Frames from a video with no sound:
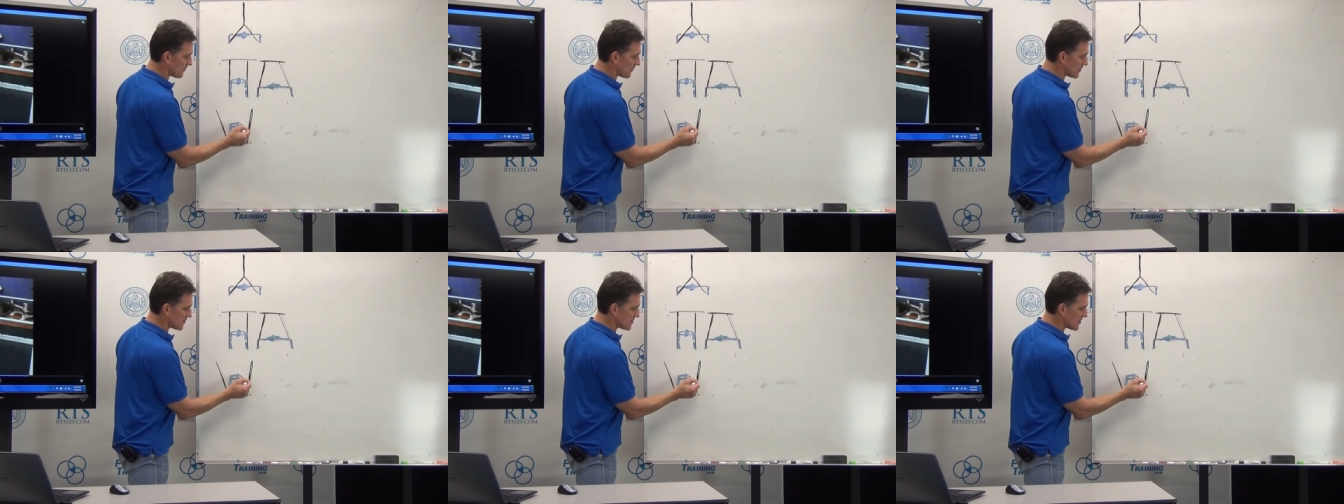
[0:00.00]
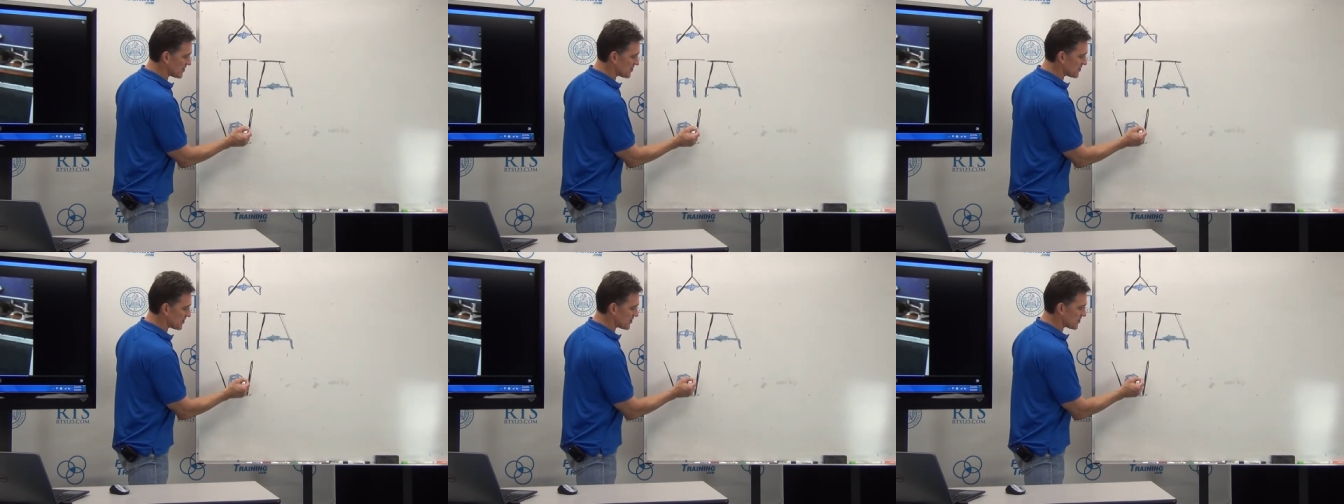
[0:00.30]

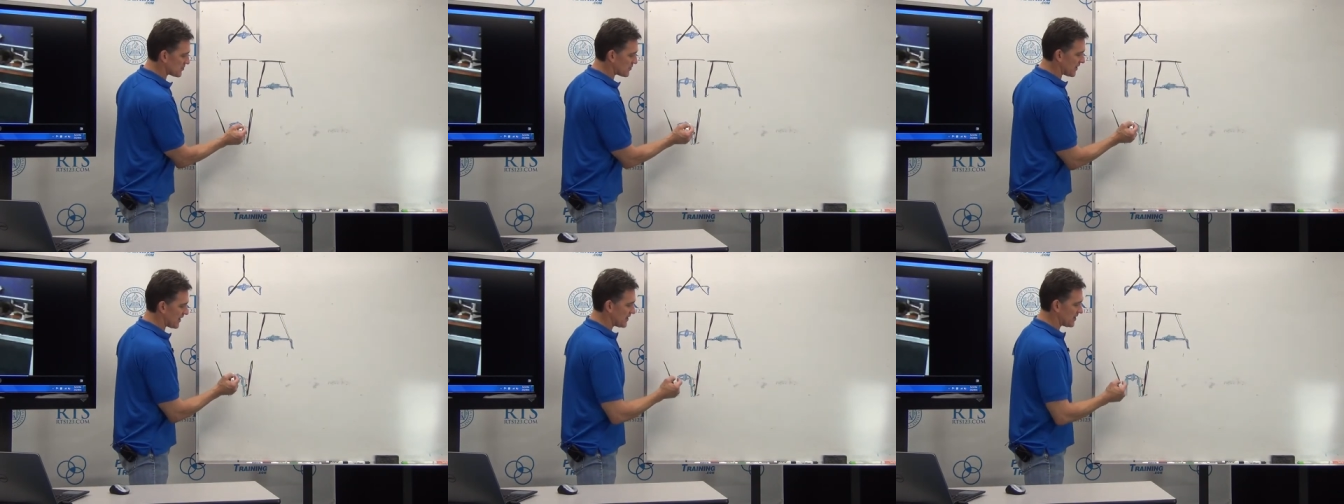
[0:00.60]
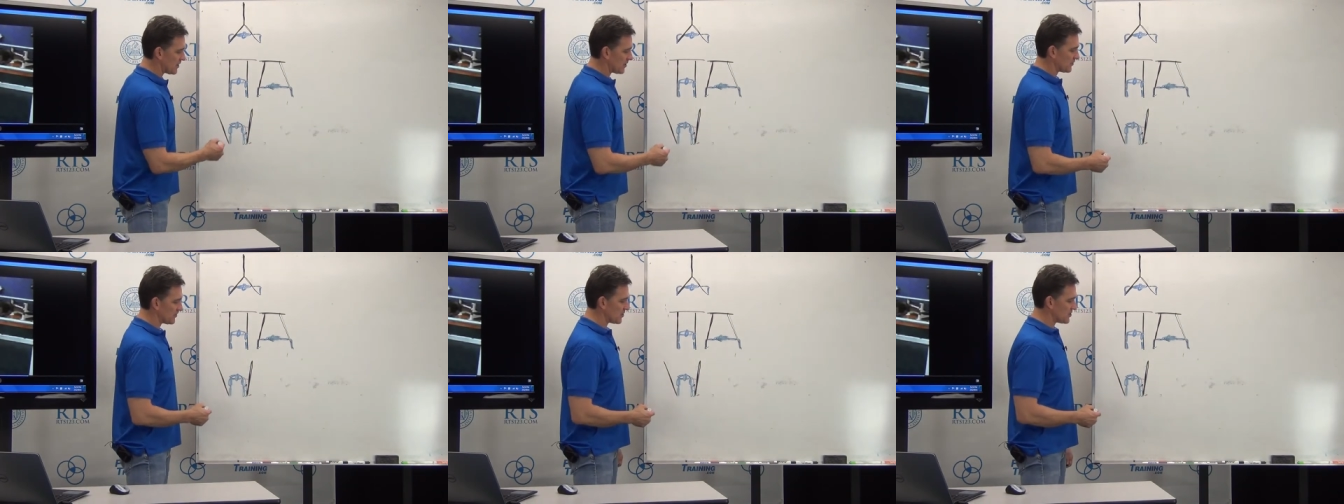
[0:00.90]
resistance right
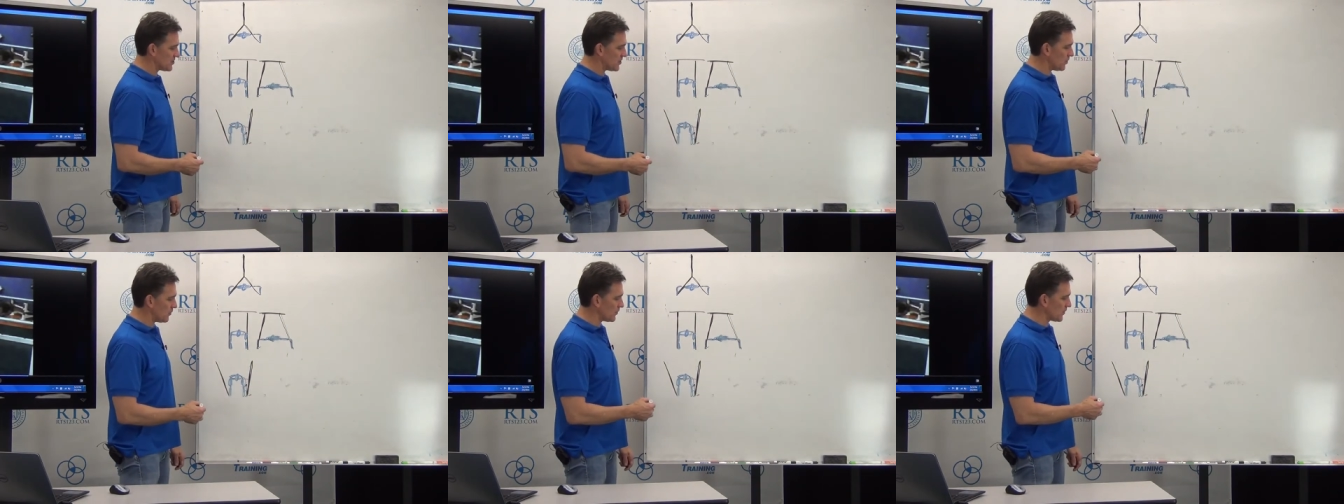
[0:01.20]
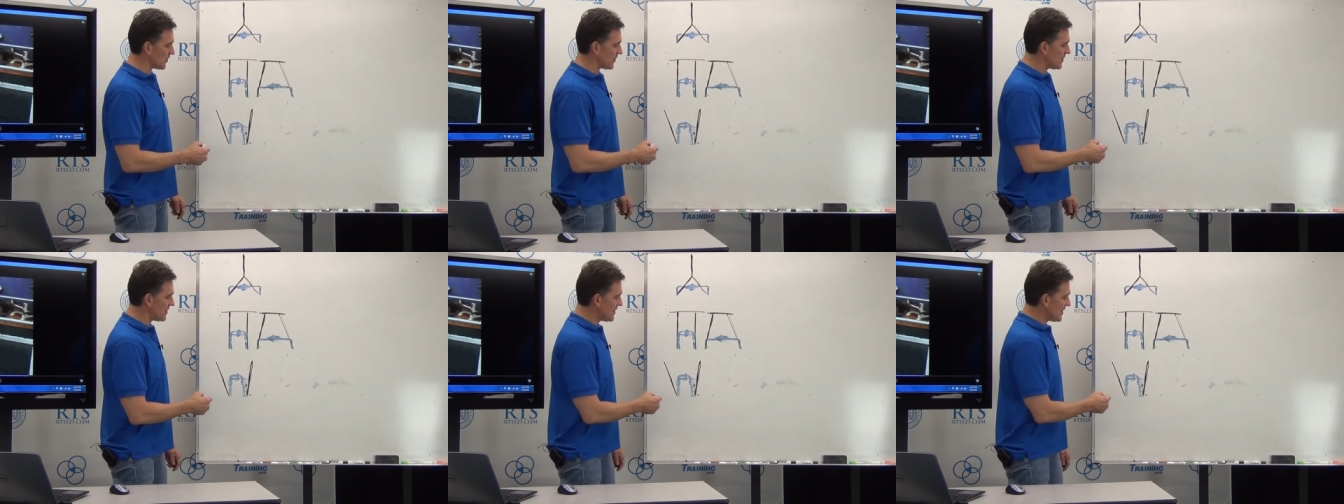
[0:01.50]
here at the
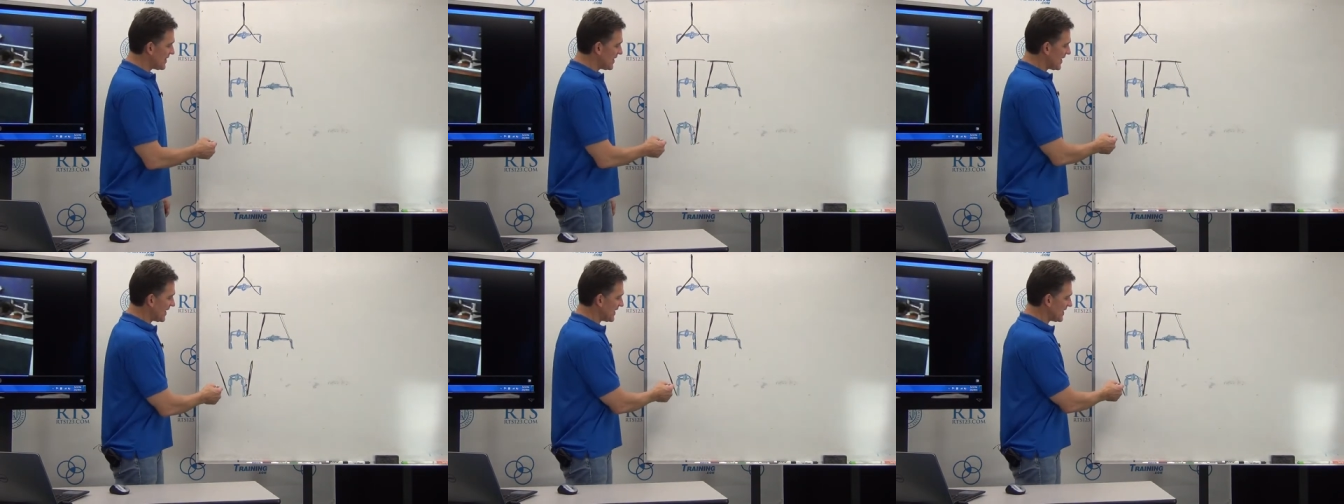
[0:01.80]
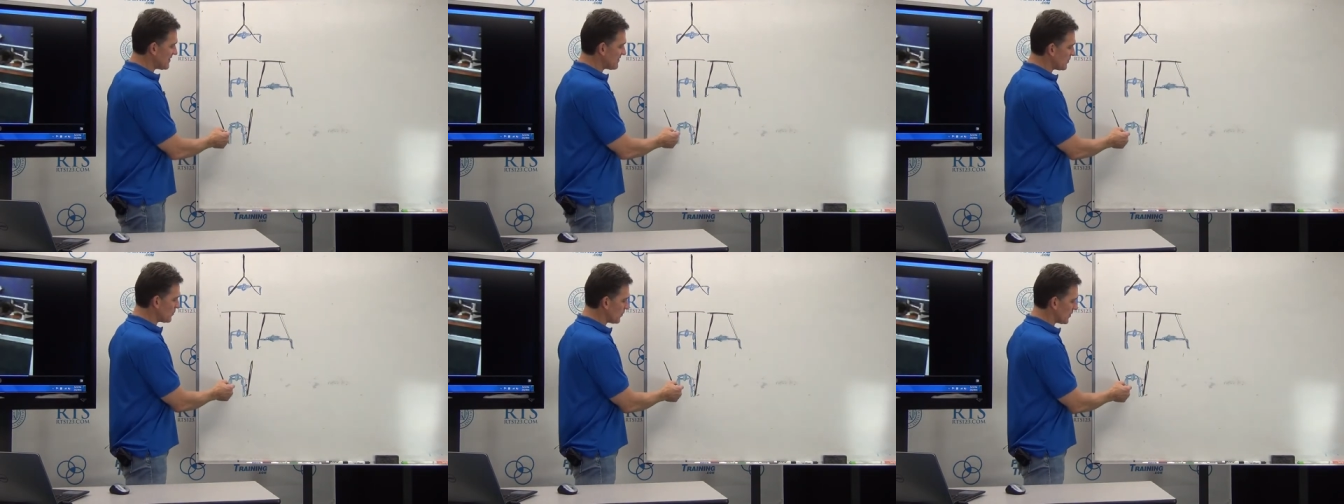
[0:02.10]
shoulder, and
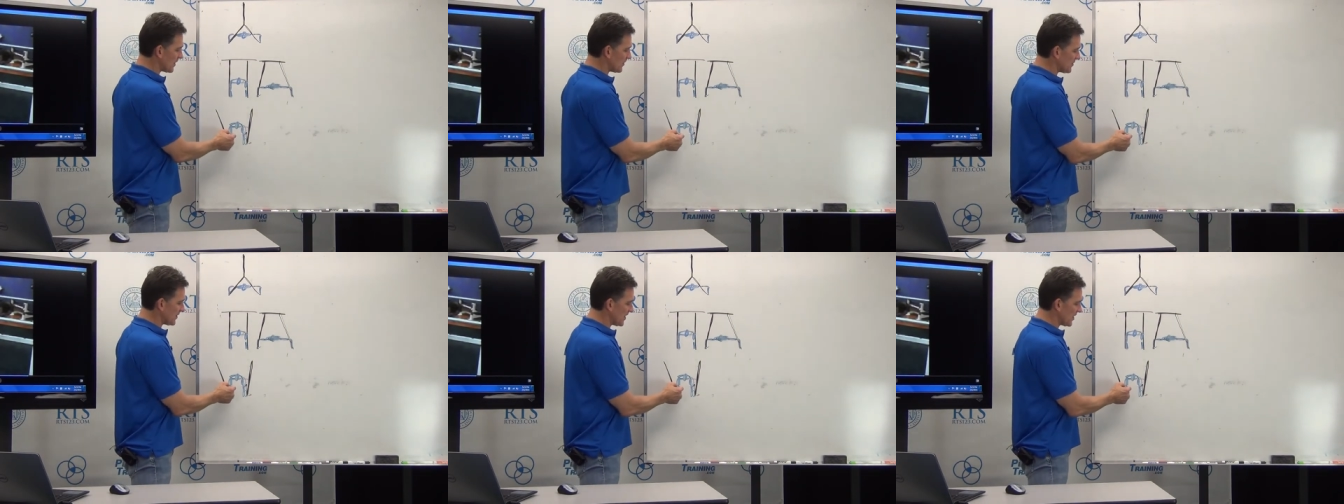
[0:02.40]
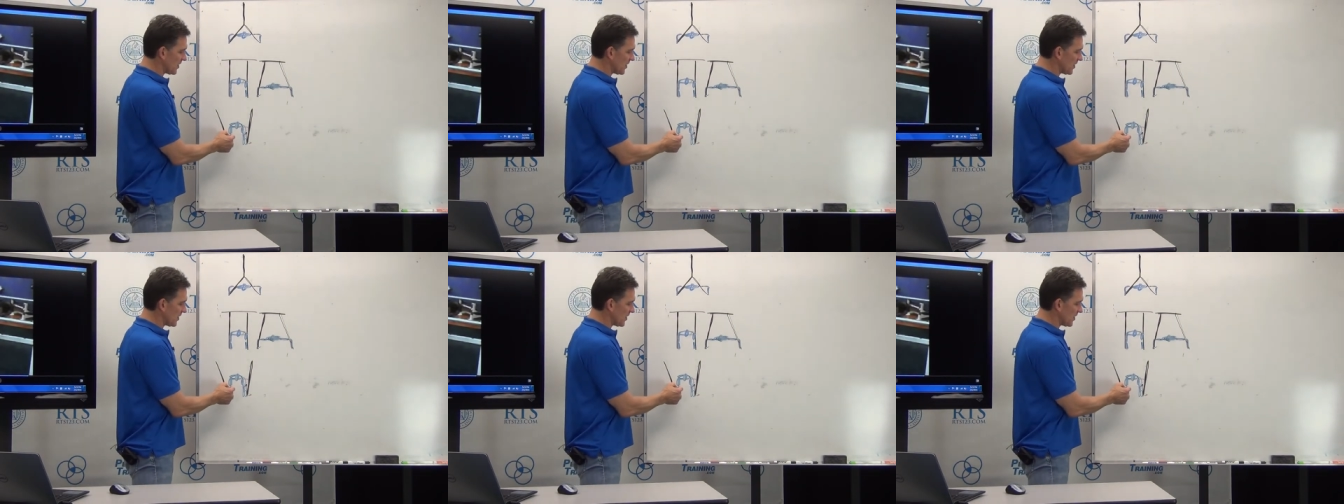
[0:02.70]
even one at the